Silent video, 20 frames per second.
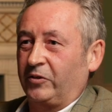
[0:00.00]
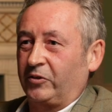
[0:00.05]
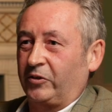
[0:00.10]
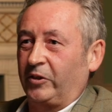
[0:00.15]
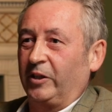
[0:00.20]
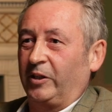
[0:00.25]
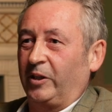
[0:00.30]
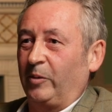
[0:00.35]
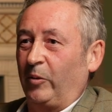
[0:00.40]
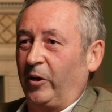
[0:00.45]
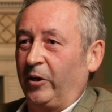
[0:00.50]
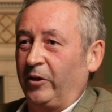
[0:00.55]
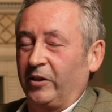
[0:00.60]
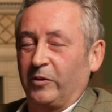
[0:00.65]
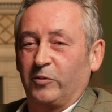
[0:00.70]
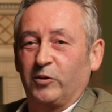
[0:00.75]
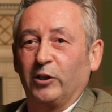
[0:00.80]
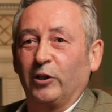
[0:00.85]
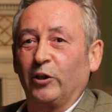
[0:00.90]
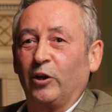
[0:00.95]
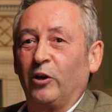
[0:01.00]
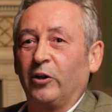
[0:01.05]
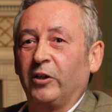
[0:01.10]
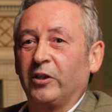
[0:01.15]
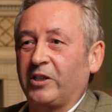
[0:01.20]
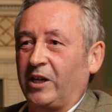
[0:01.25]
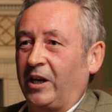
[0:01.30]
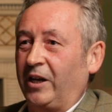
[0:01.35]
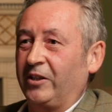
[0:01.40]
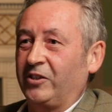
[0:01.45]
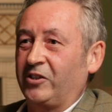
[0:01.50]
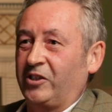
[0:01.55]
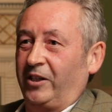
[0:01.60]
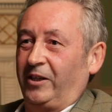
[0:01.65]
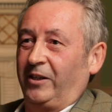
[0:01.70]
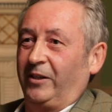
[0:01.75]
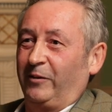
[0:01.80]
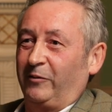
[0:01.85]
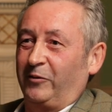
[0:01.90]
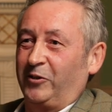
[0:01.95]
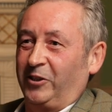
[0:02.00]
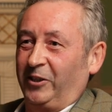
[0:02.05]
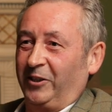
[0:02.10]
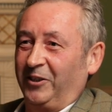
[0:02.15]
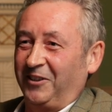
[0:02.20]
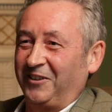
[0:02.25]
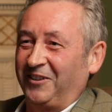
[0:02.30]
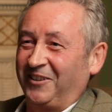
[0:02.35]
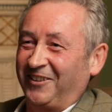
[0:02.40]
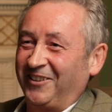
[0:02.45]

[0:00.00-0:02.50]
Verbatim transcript: straight to Martin. It was the longest handshake I've ever seen.